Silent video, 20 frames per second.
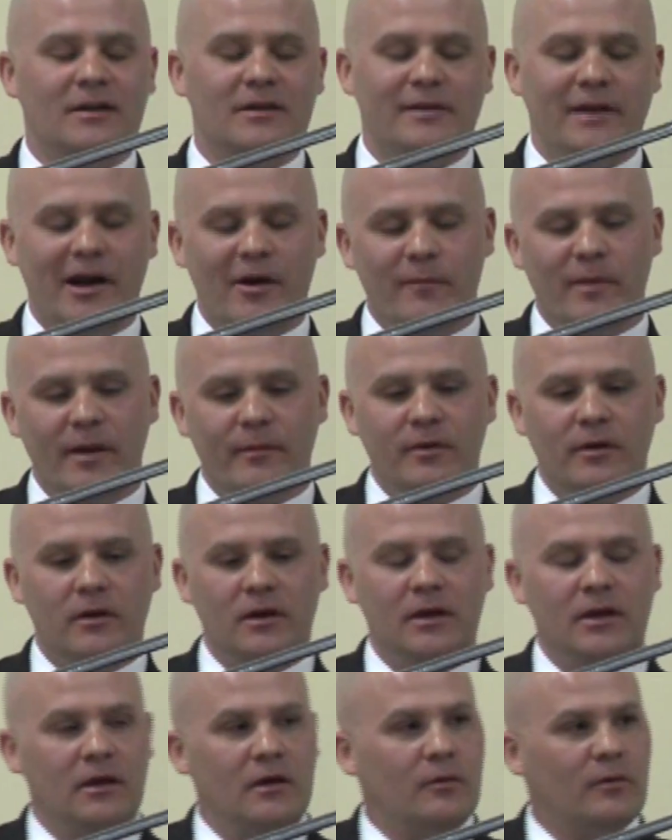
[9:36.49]
And I
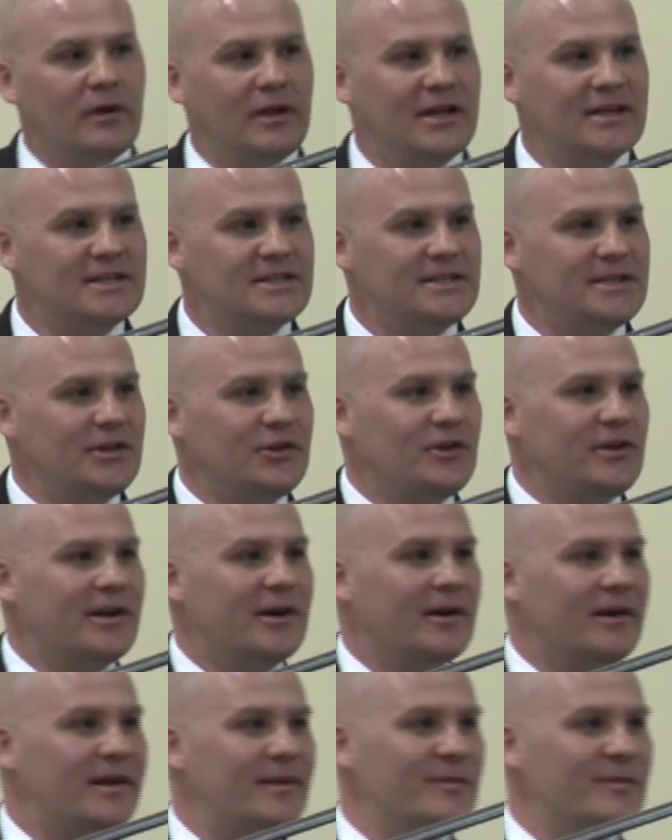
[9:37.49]
remember his senior year,